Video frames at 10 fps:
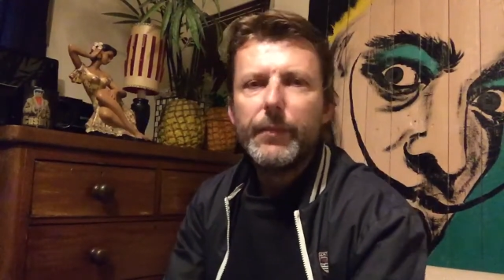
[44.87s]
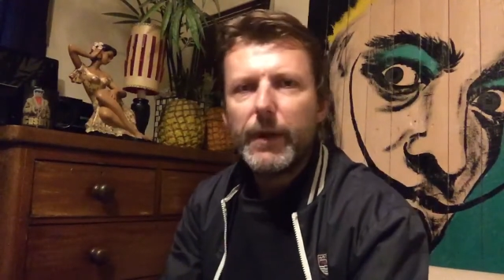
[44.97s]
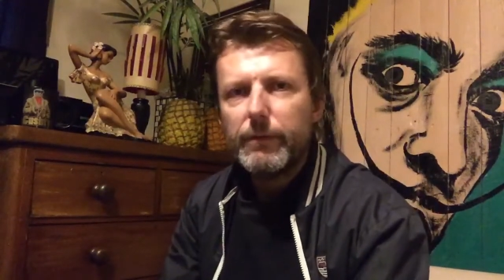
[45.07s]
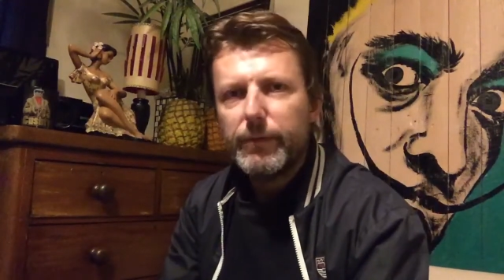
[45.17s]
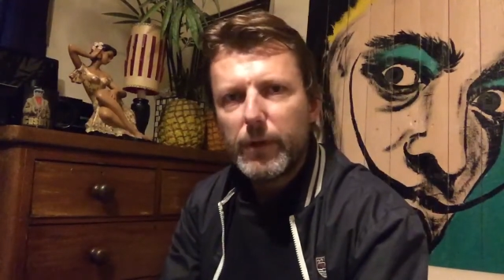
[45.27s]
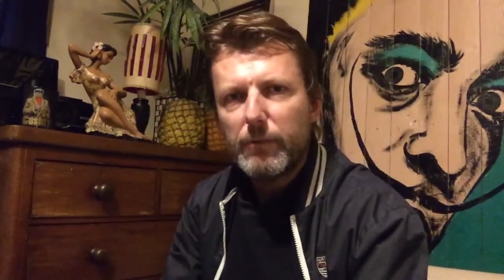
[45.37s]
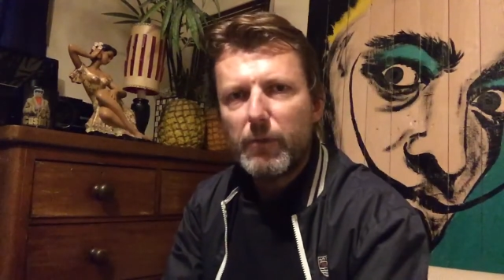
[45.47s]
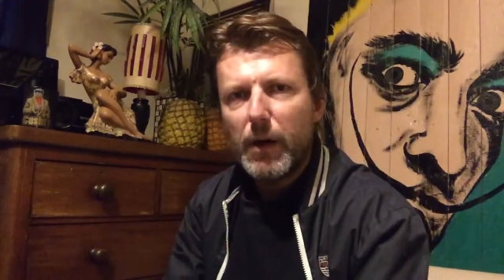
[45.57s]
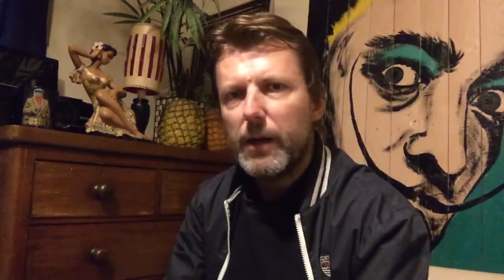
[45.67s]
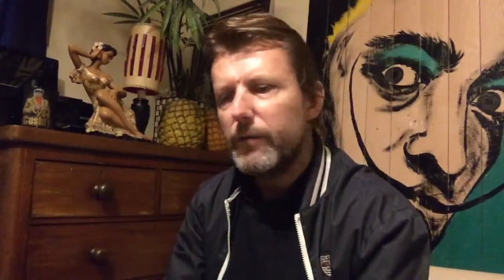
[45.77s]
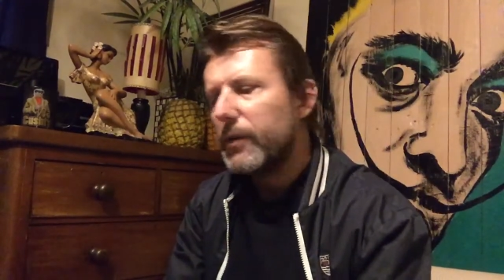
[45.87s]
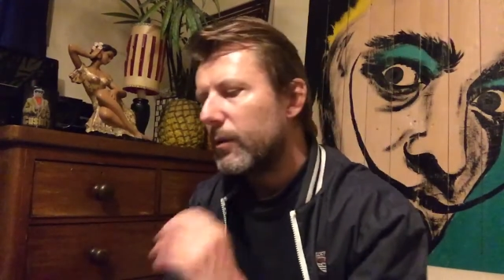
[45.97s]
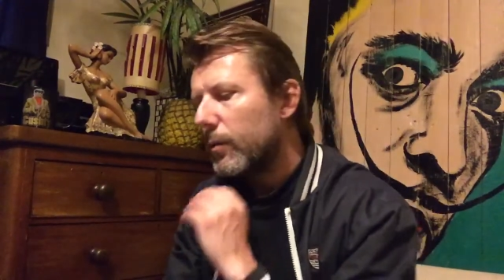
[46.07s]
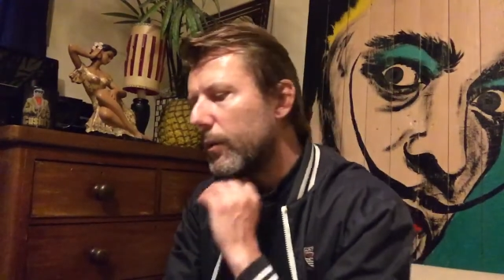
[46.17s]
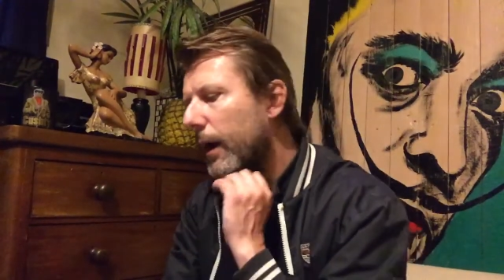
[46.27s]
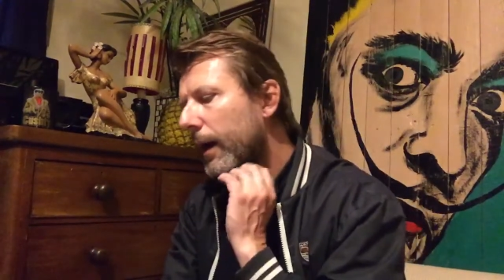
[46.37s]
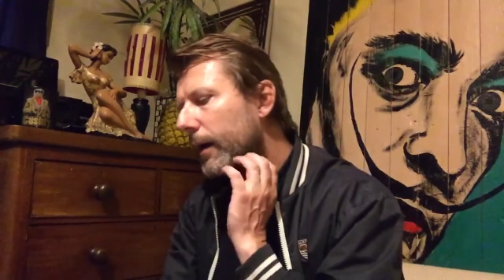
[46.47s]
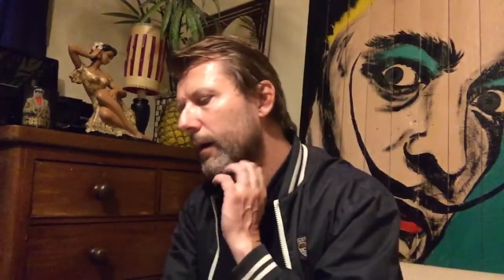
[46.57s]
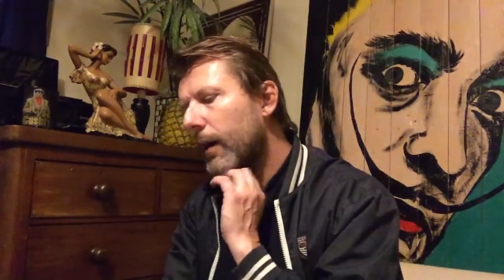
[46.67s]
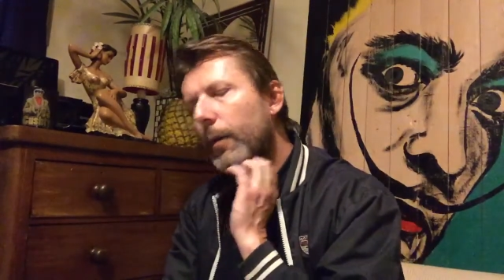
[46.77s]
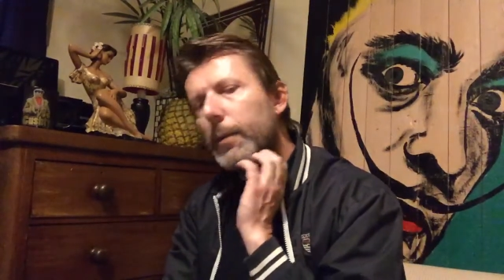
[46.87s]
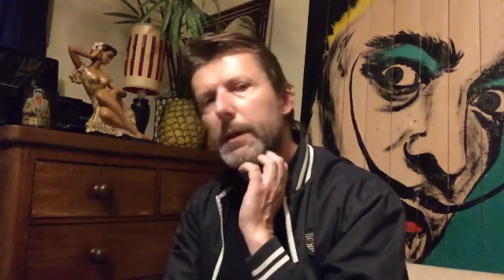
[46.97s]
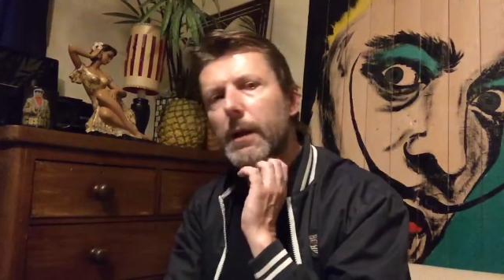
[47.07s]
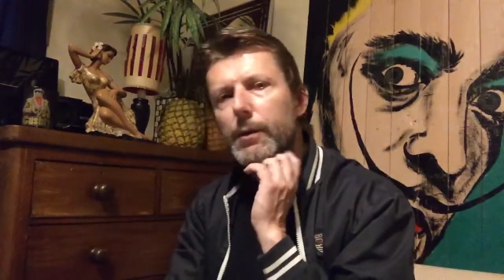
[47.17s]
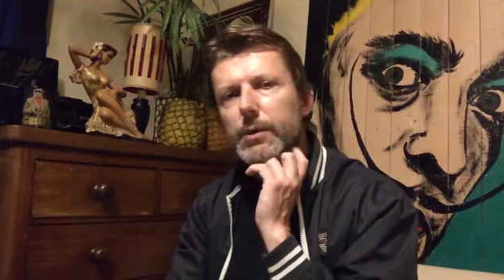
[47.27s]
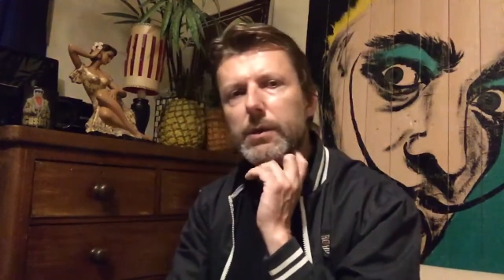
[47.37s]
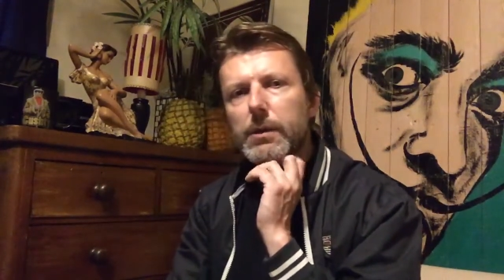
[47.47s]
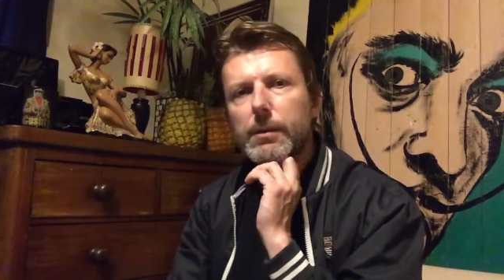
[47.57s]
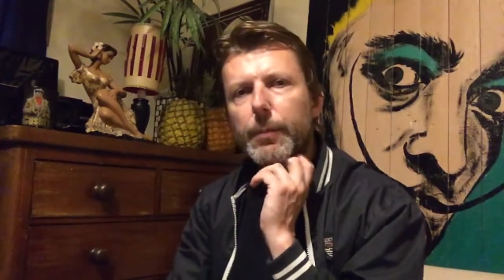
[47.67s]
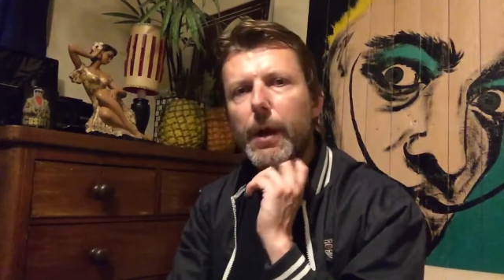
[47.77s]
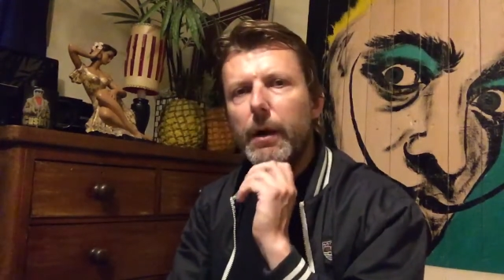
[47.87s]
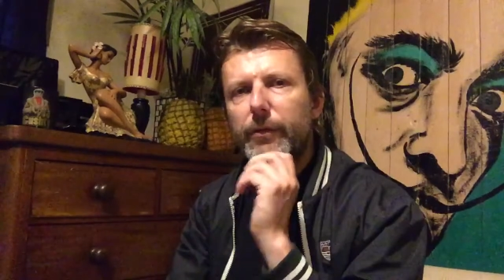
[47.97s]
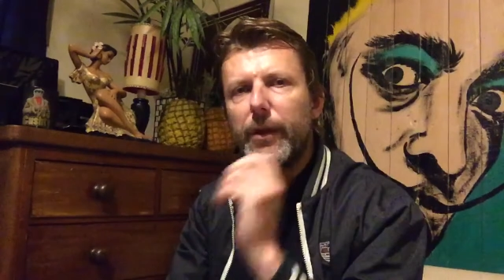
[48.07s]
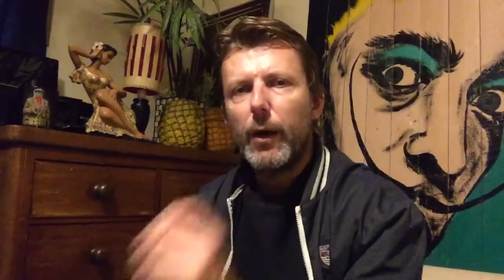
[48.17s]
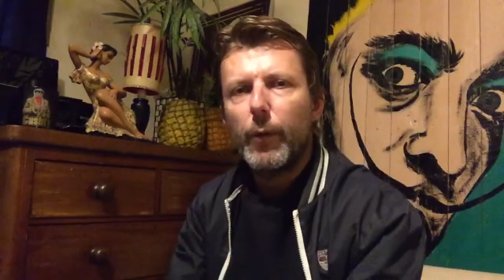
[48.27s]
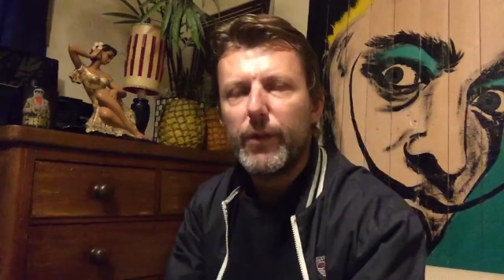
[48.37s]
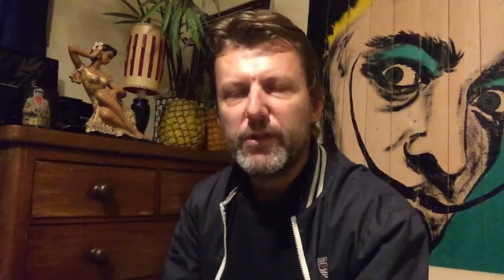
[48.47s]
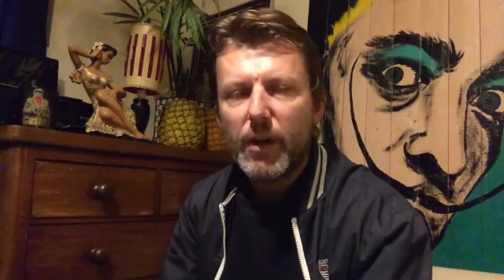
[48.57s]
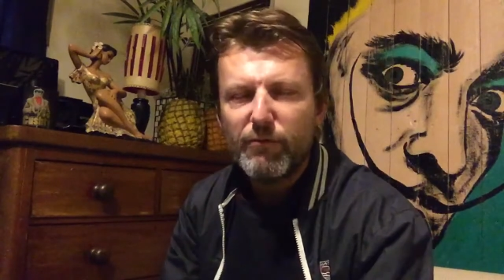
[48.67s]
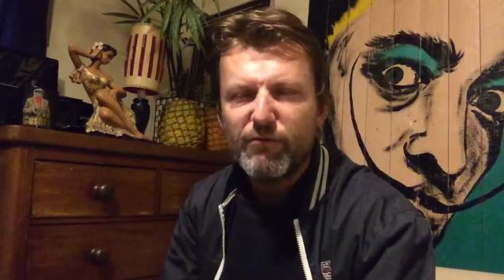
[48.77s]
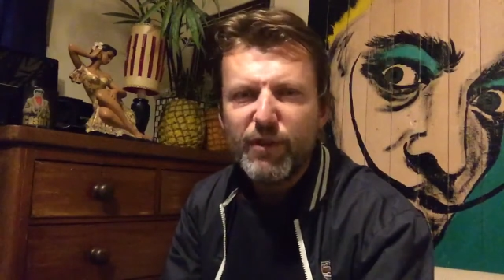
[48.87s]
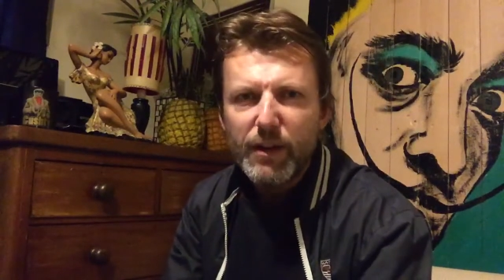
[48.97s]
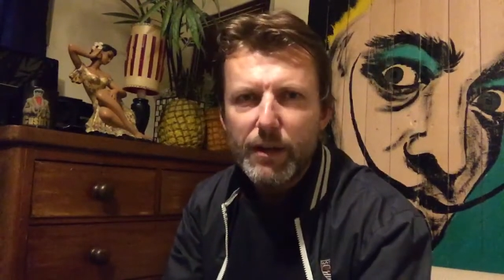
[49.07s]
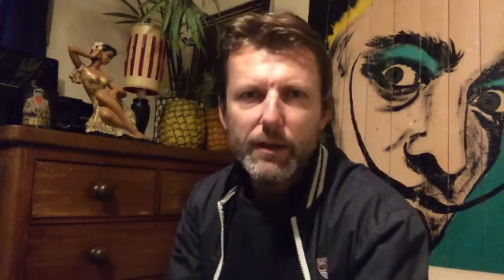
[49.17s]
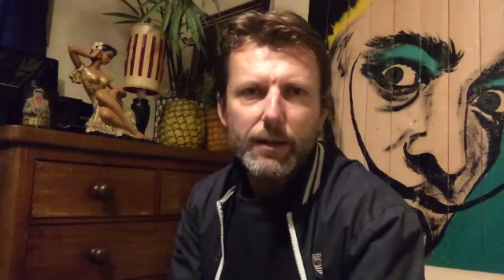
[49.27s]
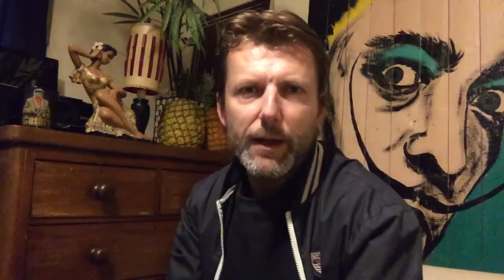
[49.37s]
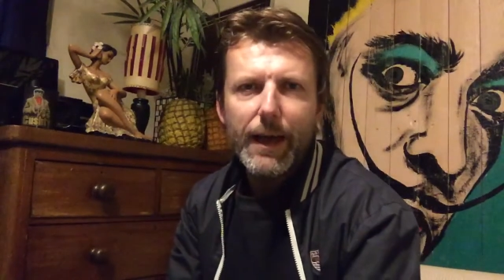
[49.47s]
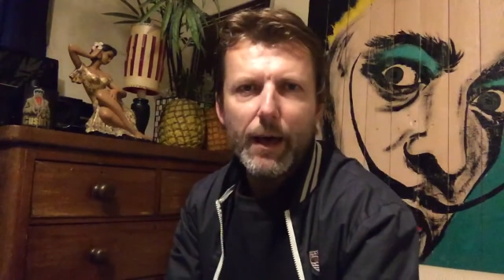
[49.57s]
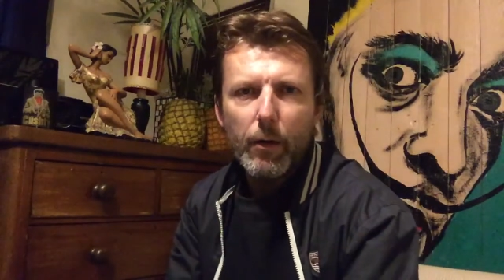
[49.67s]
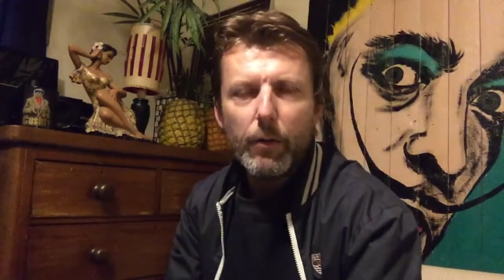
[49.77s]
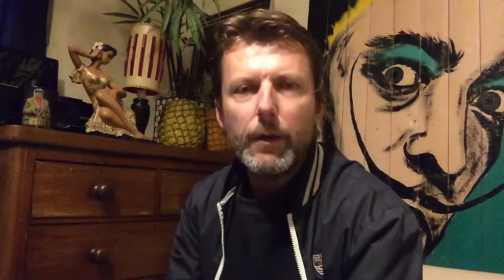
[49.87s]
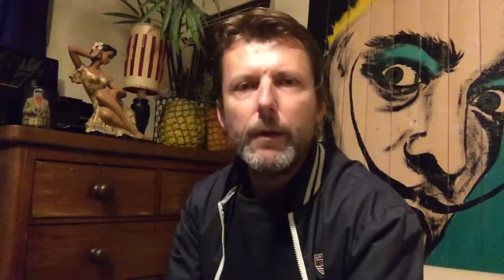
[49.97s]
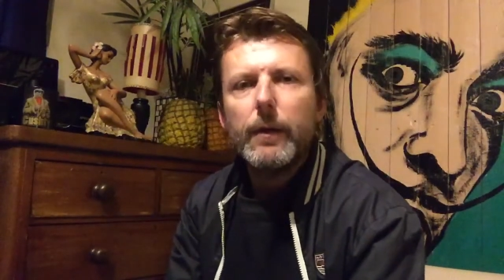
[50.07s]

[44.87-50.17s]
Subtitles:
and fucking raving and all that. I want to go to the part of hell that's not really hell.